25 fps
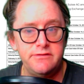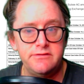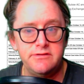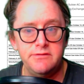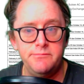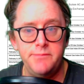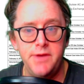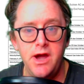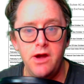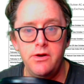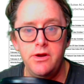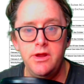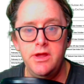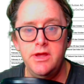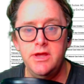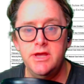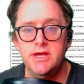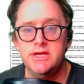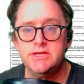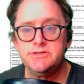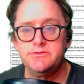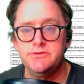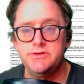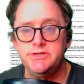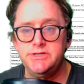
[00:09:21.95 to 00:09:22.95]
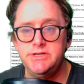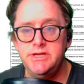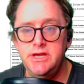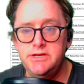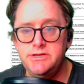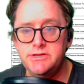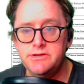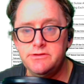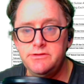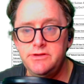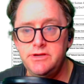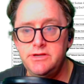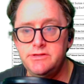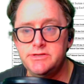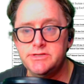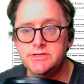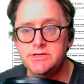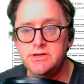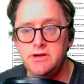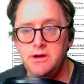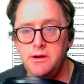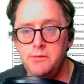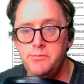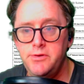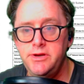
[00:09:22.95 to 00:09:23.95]
It's about strategically this
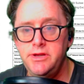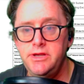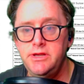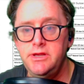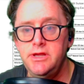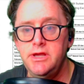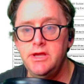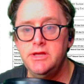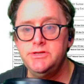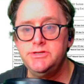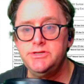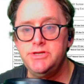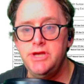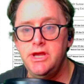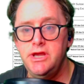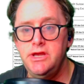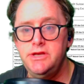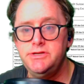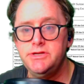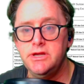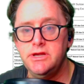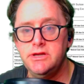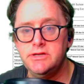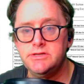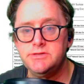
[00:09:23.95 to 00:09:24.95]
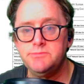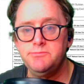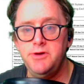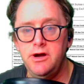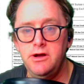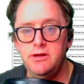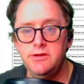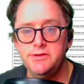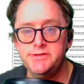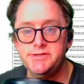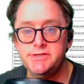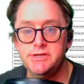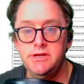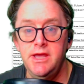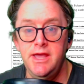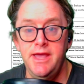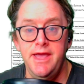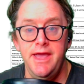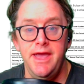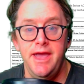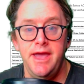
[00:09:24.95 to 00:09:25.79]
company changing its policy.